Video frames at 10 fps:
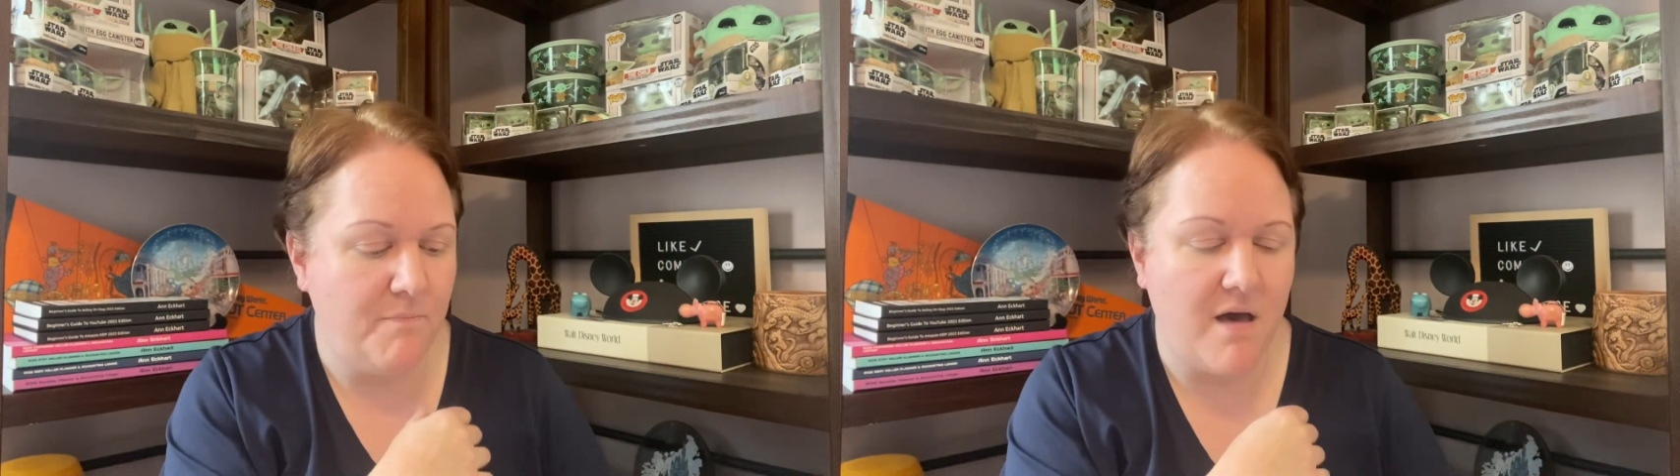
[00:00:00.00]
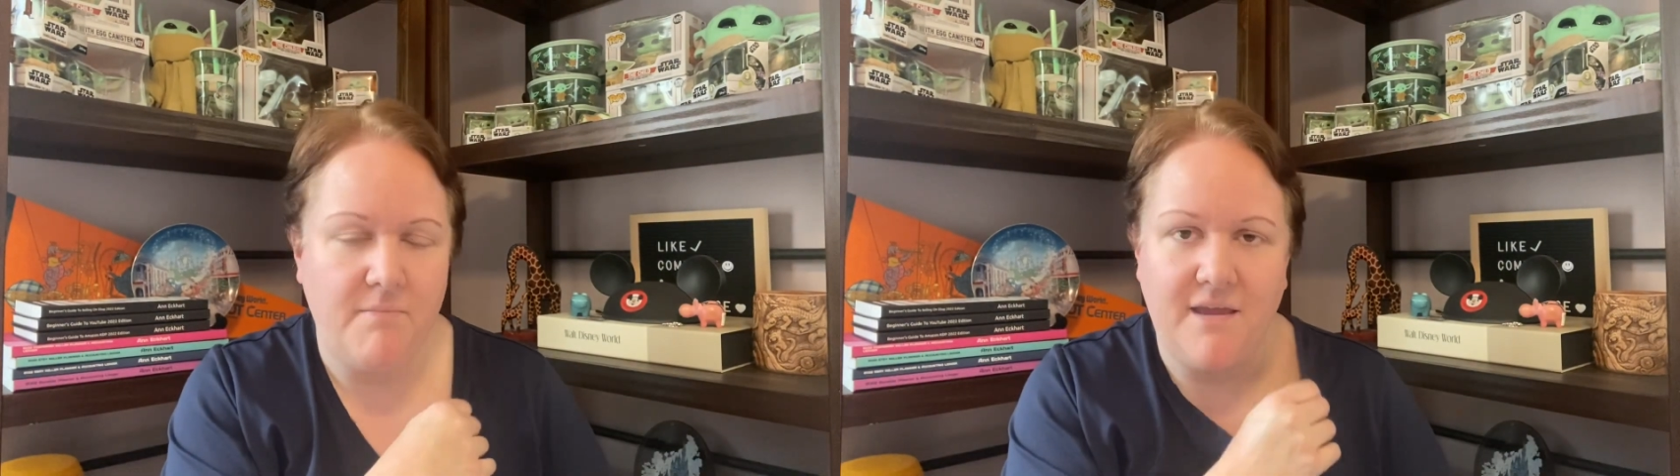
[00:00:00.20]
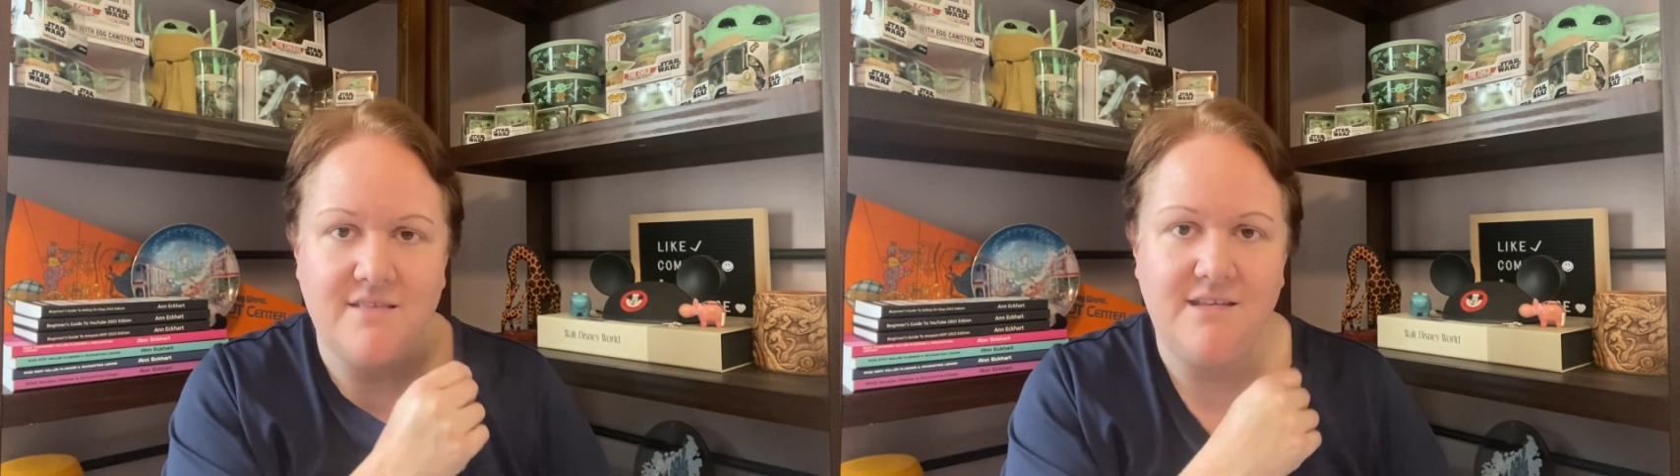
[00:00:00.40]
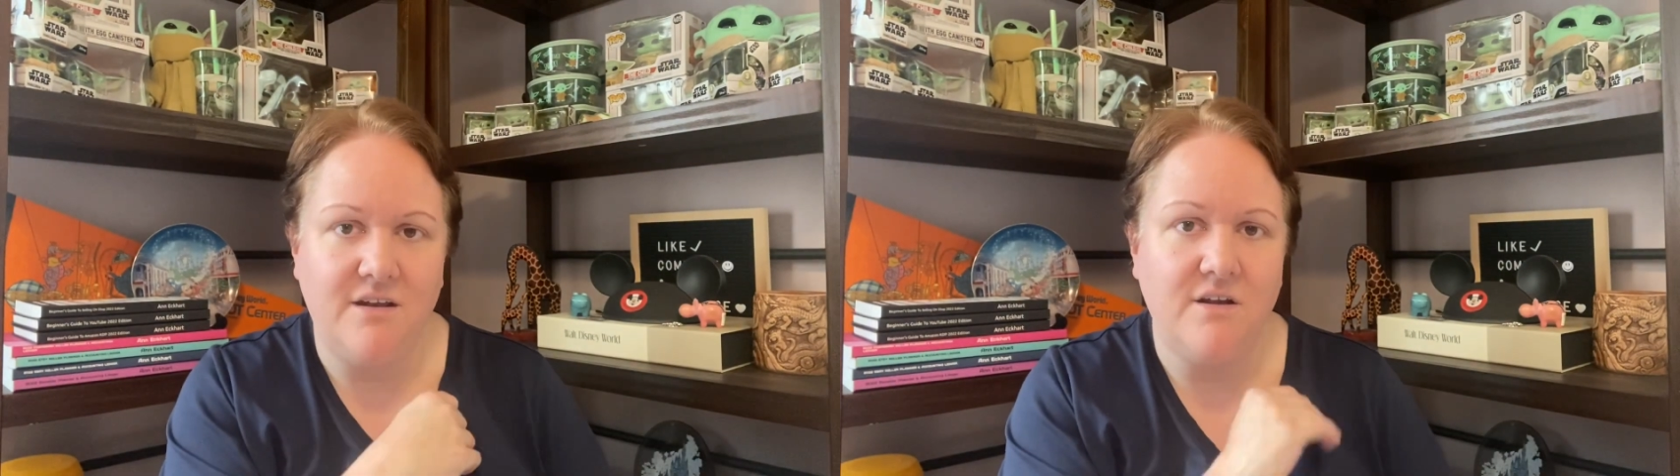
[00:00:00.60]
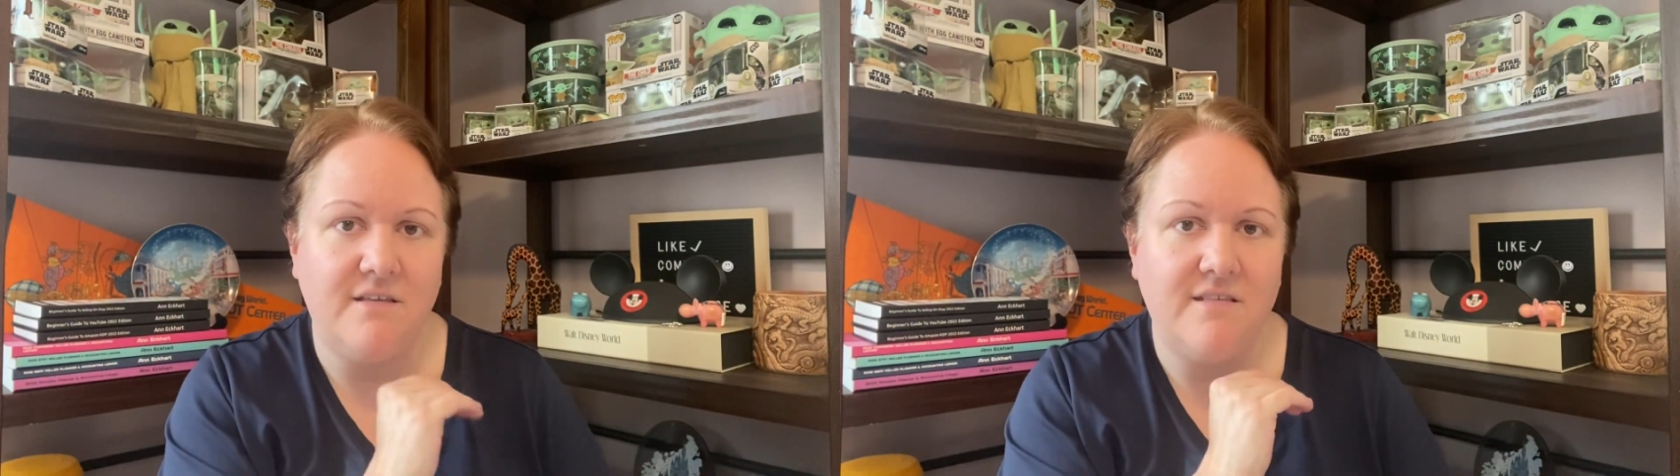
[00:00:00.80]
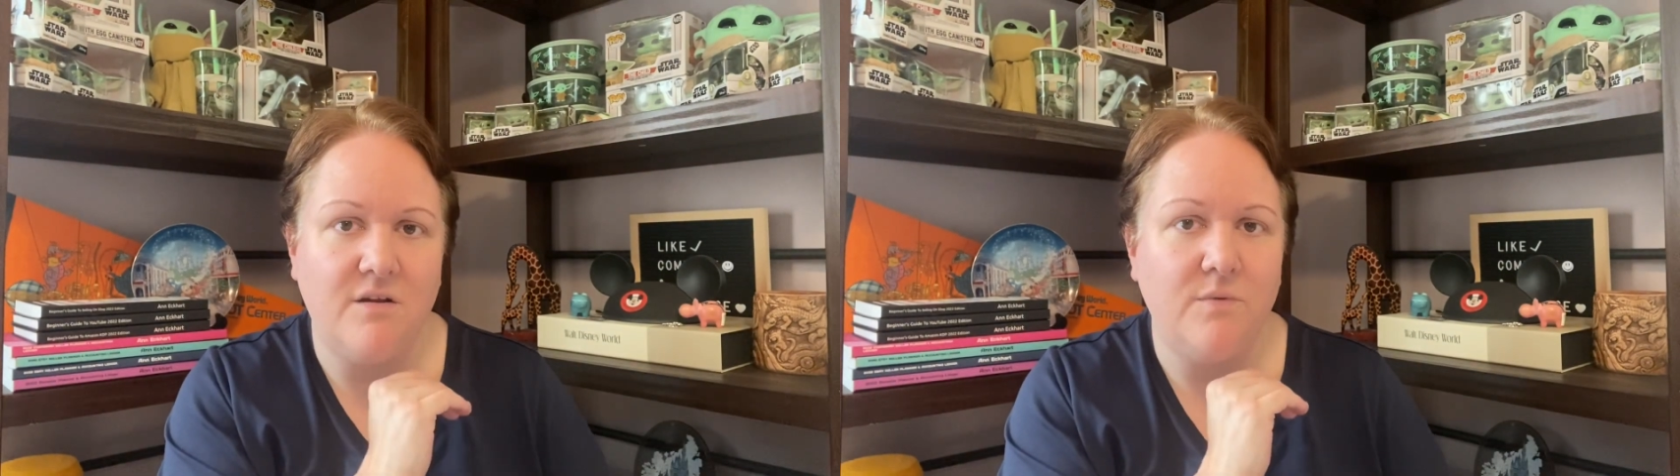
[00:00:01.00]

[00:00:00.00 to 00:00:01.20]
Bombay and Cedar is they're